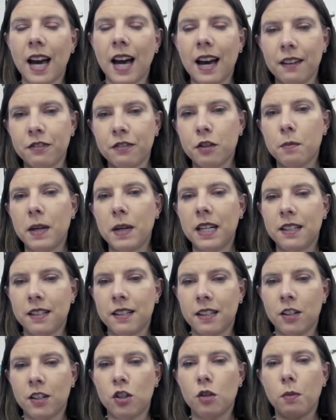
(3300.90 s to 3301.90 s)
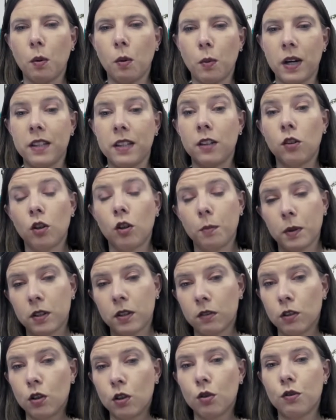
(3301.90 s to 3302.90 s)
have to make decisions about where they're going to put
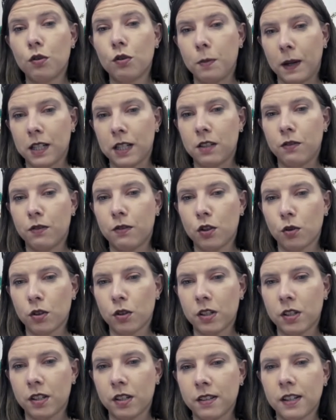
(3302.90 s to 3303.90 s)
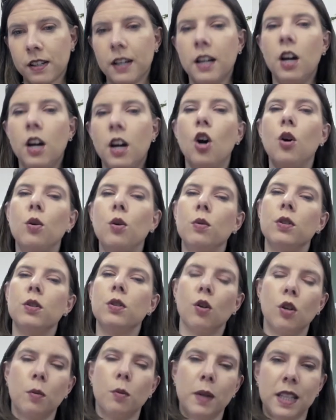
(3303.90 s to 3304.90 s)
their own respective resources. Who is
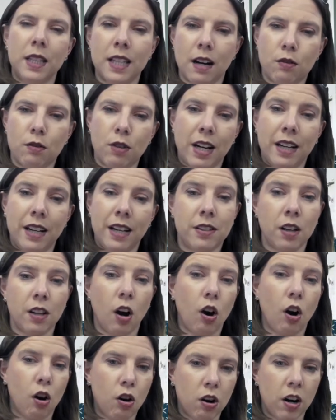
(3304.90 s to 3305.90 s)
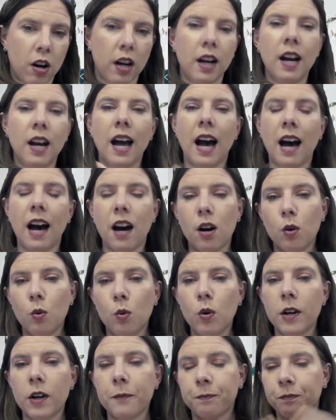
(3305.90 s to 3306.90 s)
going to win that race, or
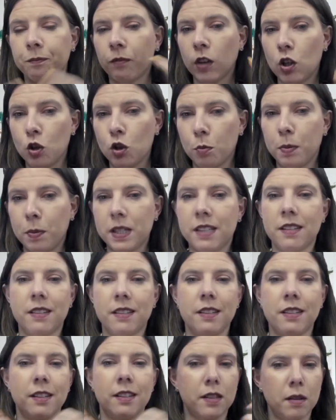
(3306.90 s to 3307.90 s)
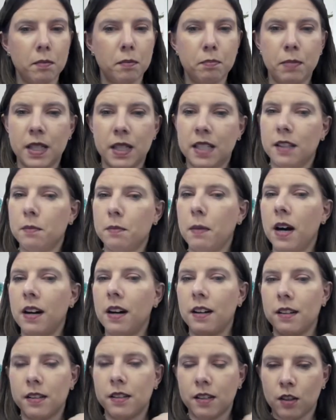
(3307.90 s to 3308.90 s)
how do businesses, business
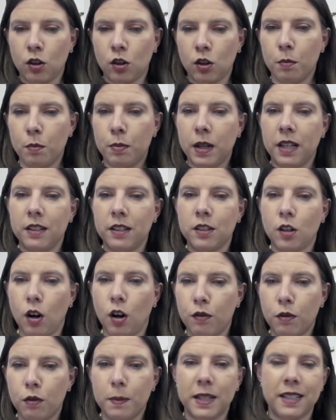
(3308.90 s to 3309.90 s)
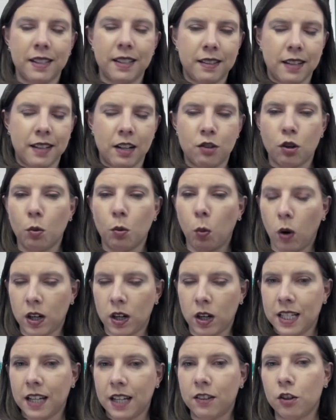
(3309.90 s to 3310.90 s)
models, companies, governments, et cetera
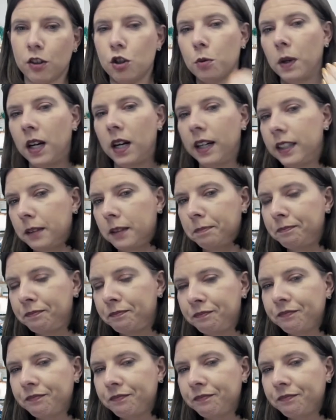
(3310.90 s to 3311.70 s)
work together to align them?